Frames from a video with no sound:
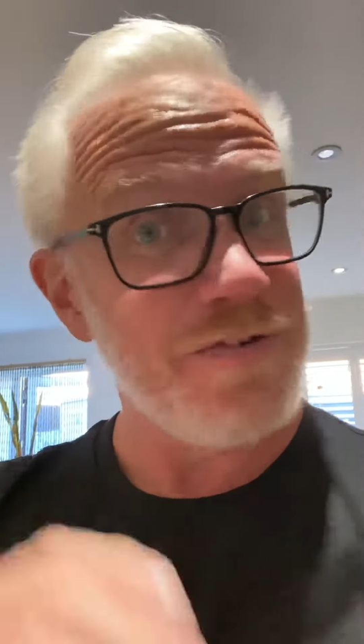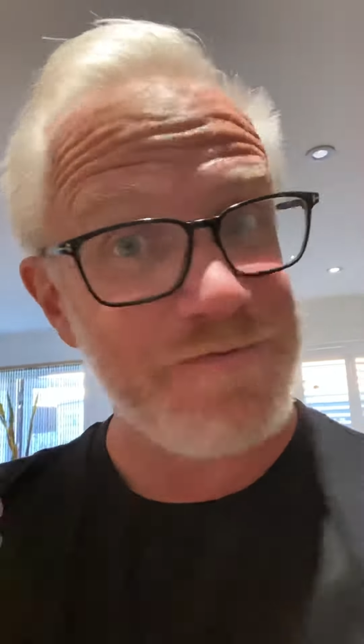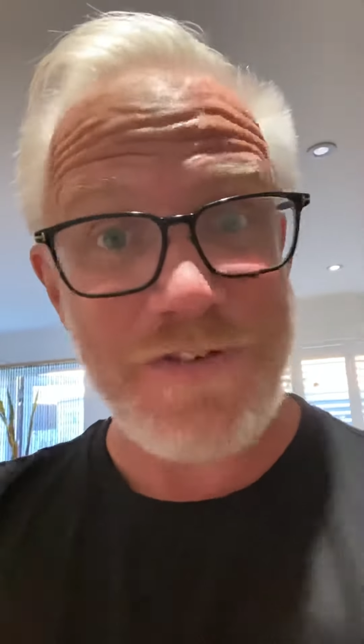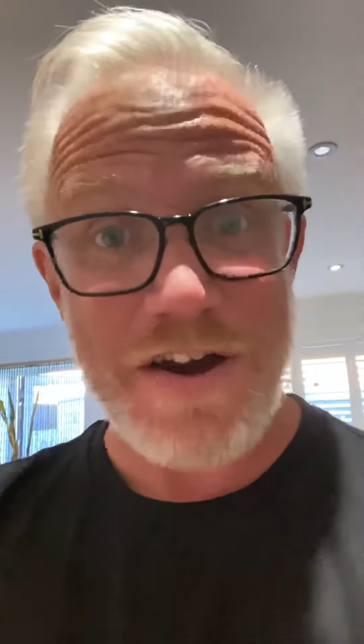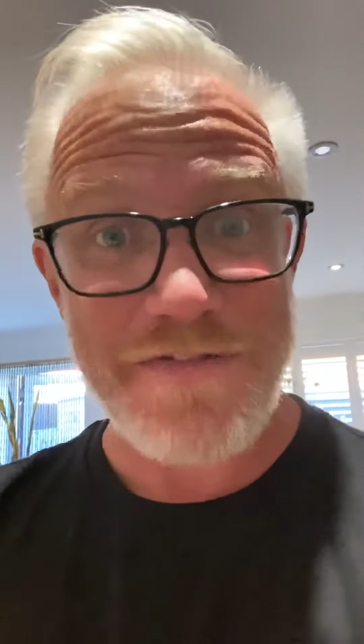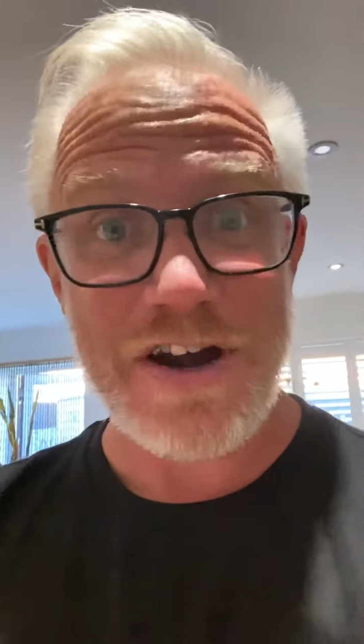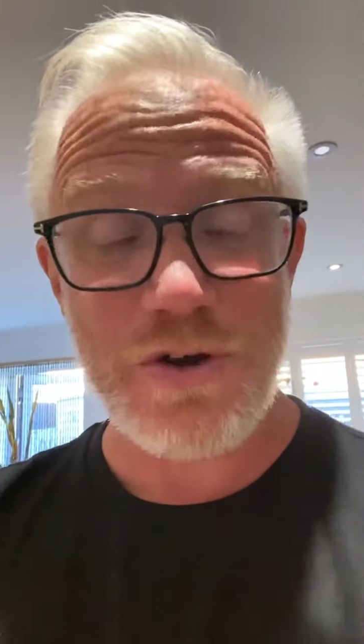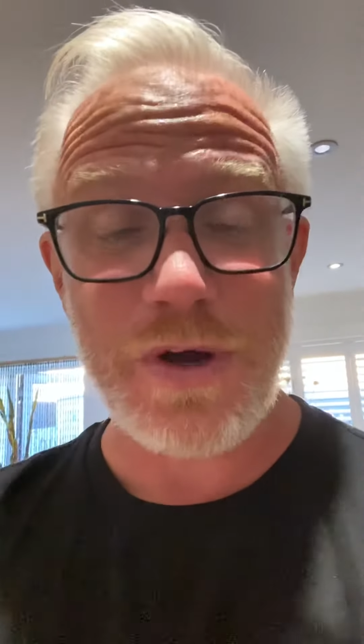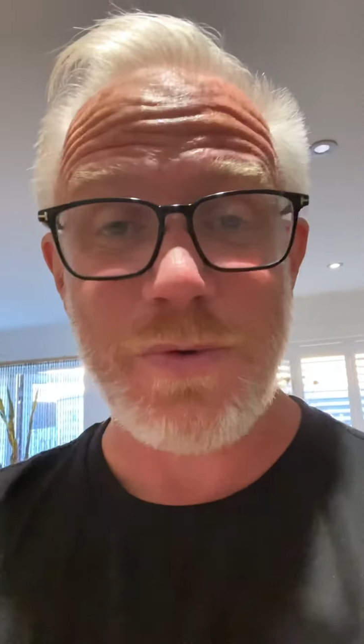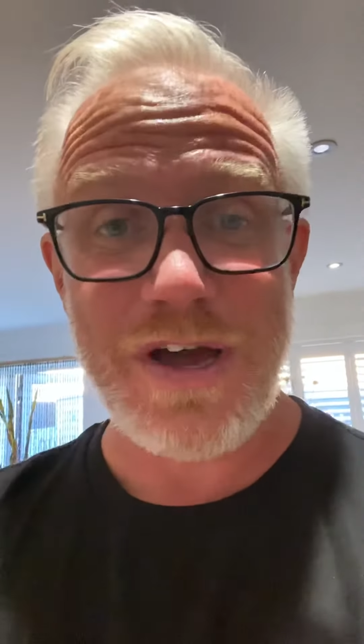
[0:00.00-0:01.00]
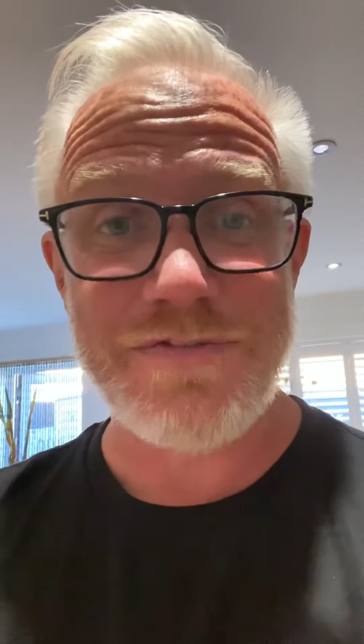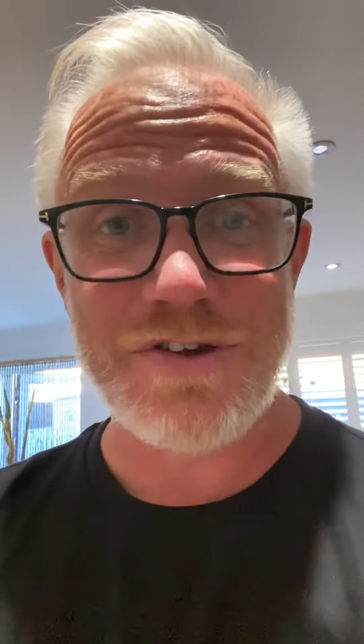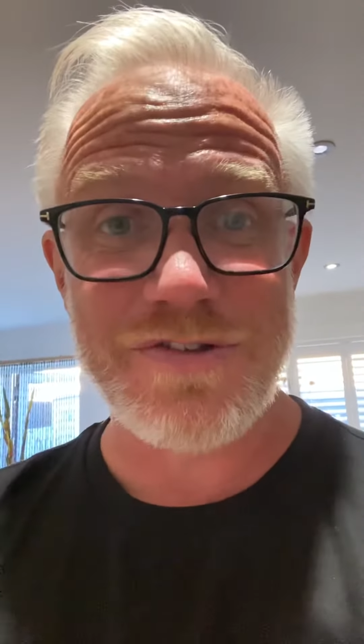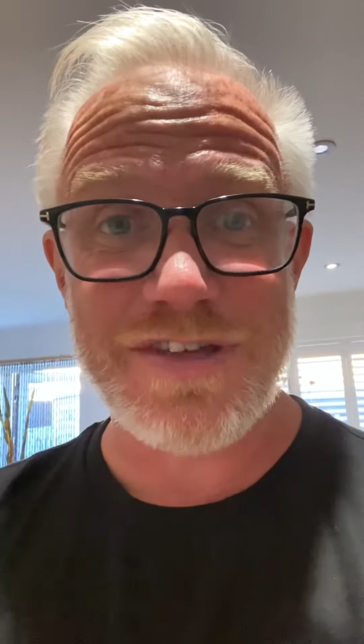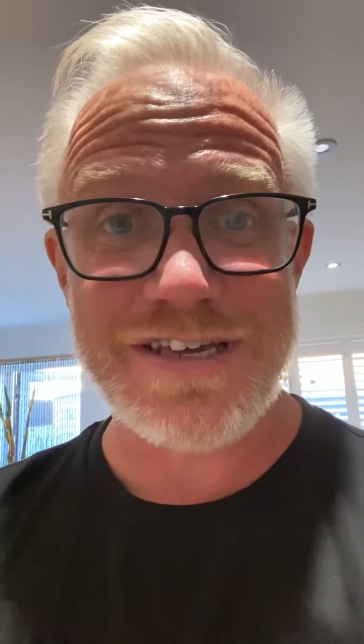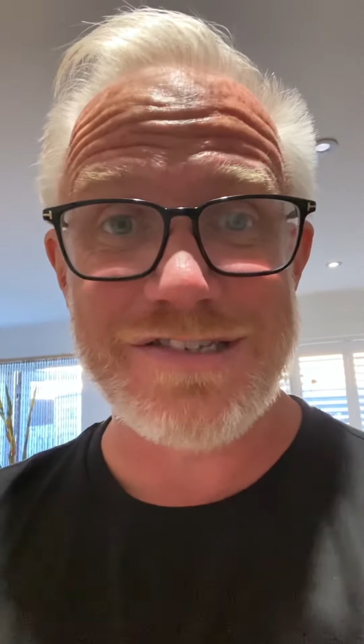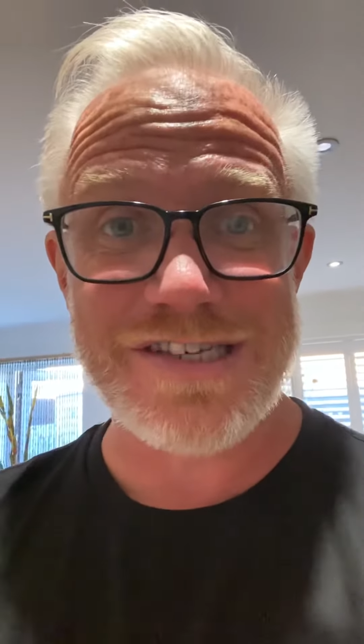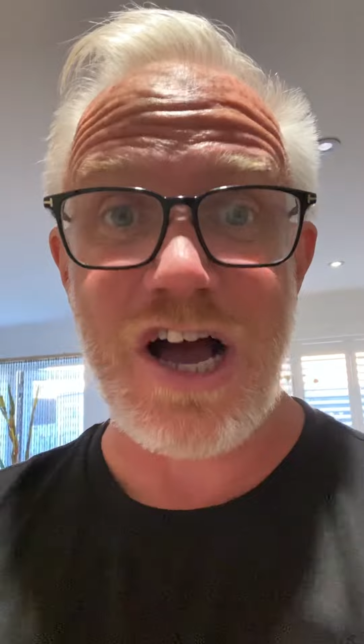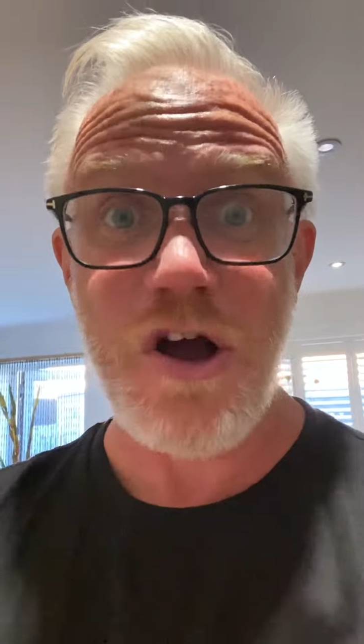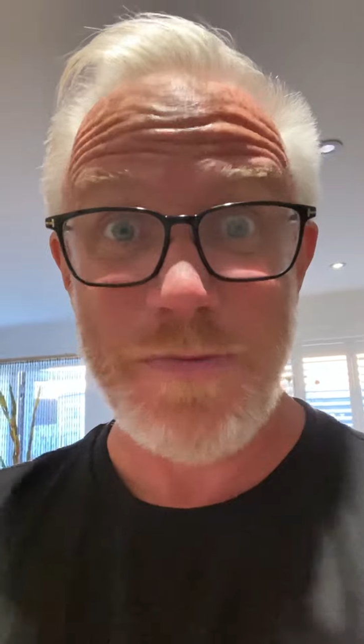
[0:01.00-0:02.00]
Very, very quick way of doing
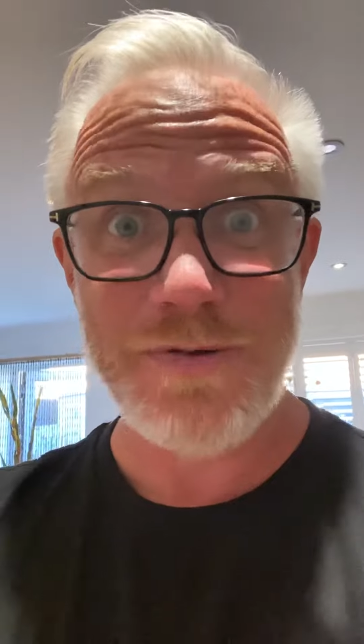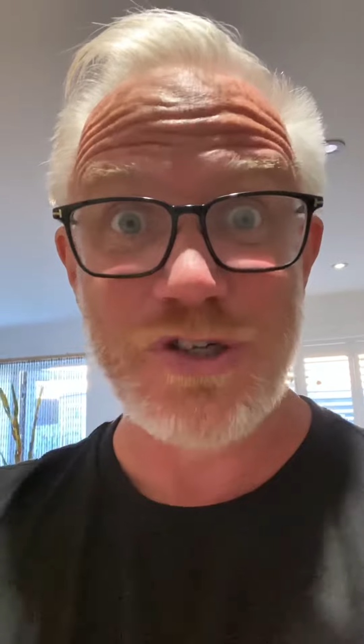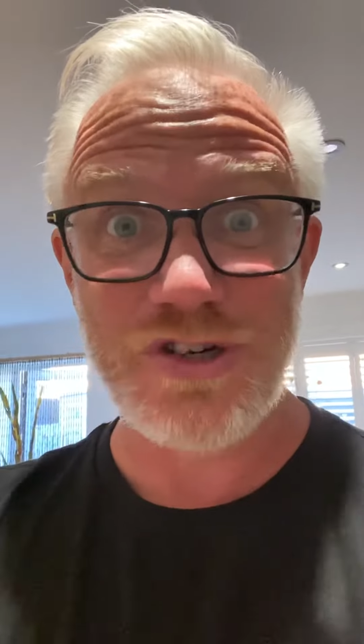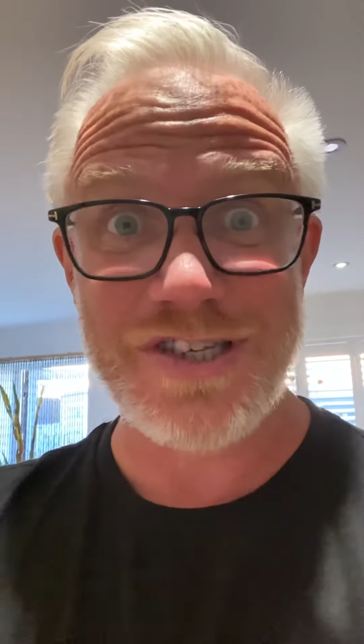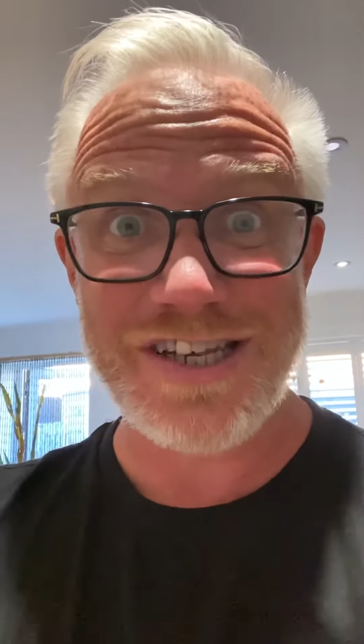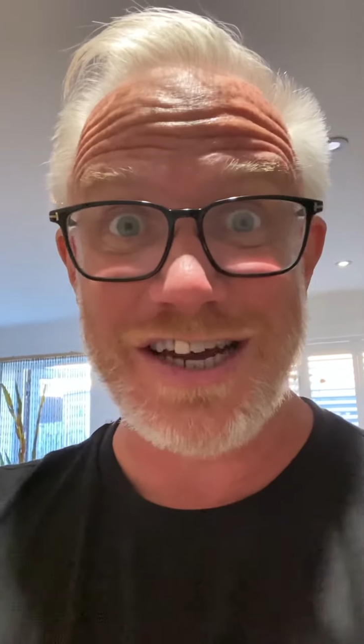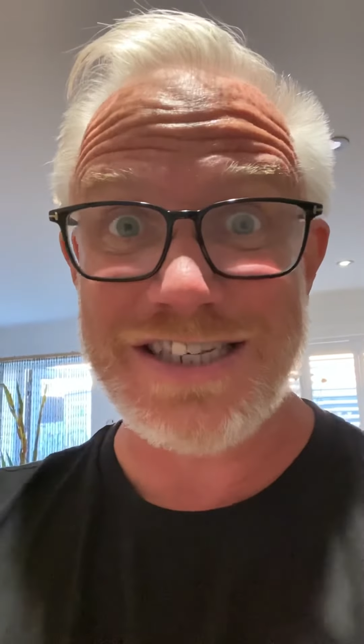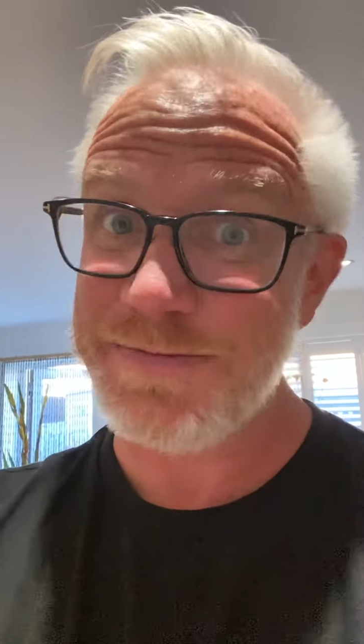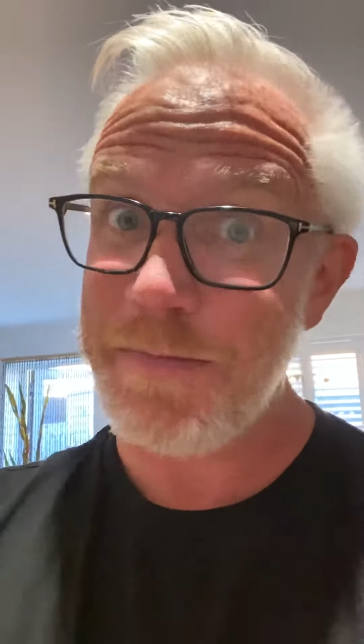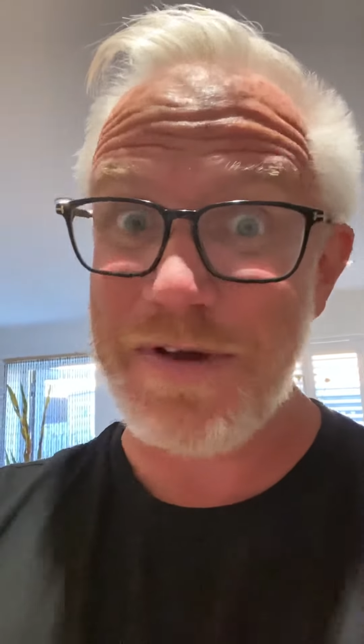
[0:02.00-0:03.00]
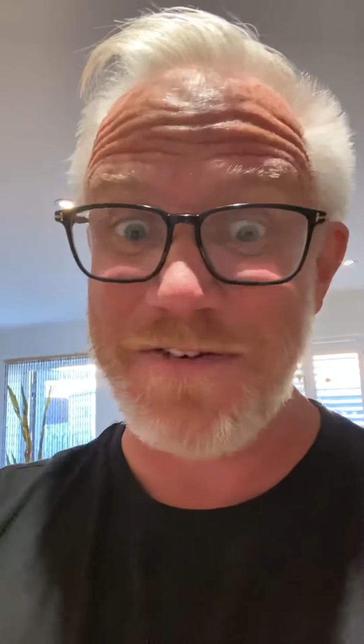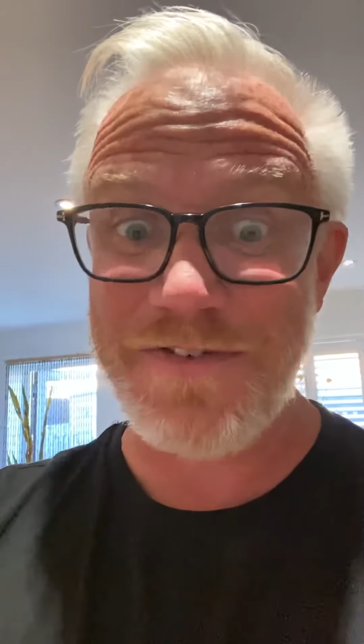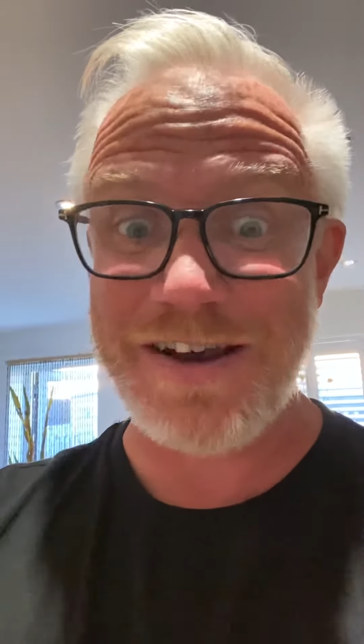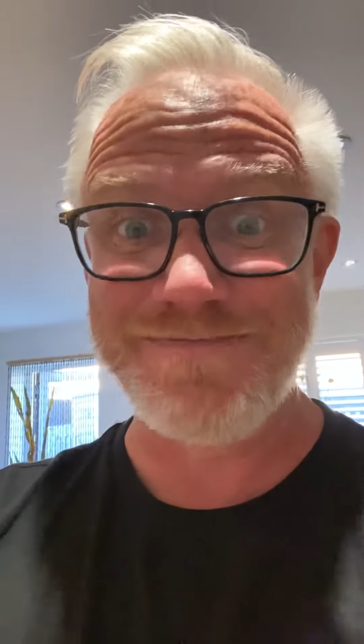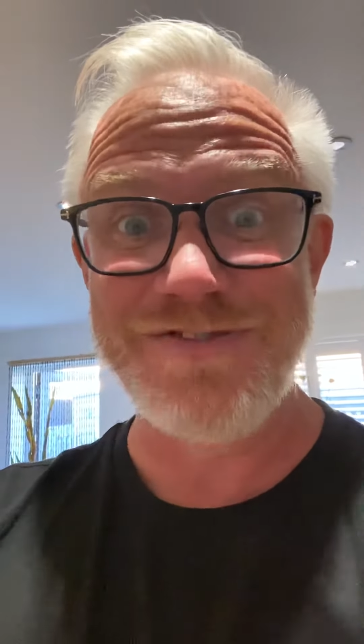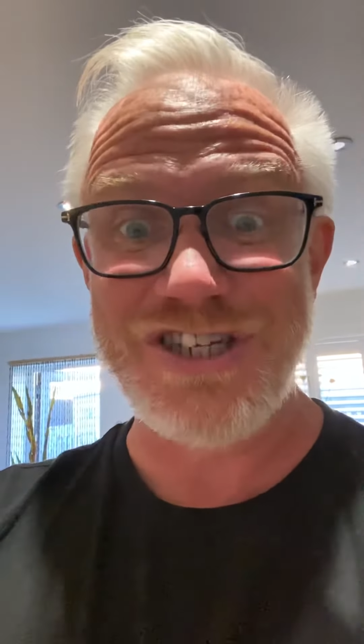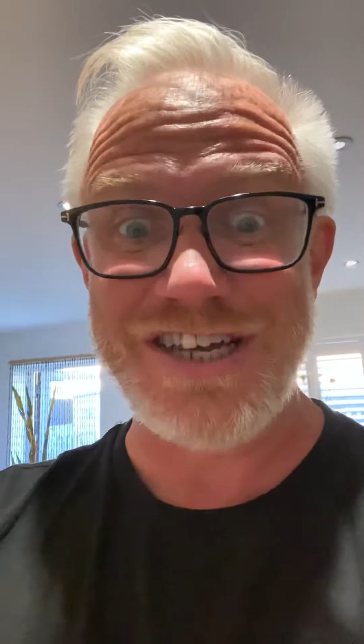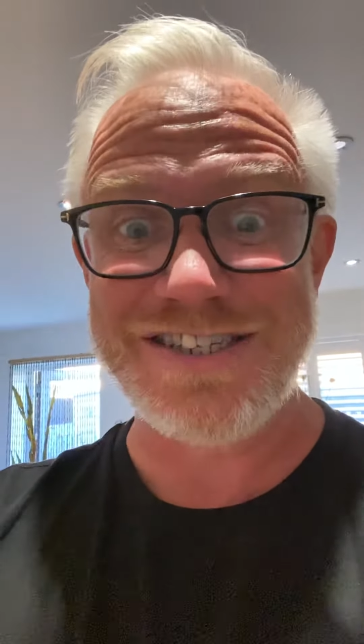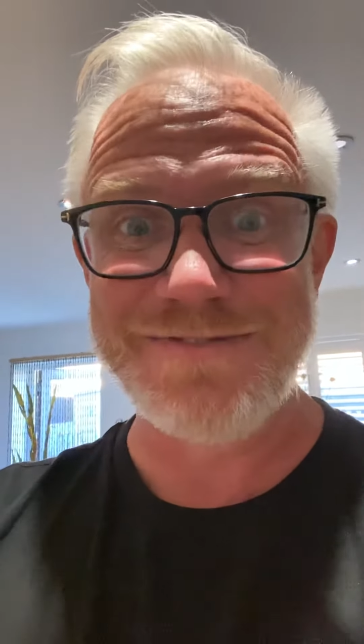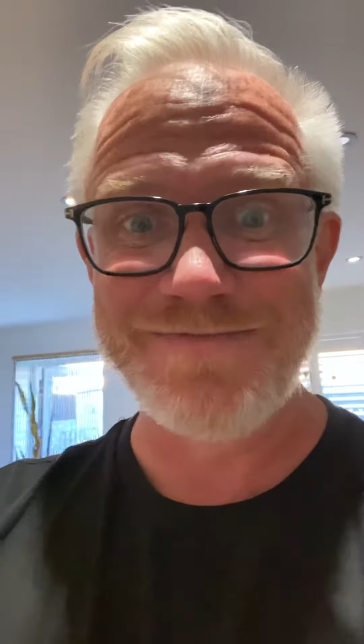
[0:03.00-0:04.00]
things. I hope you enjoyed tonight's bit of fun. Cheers.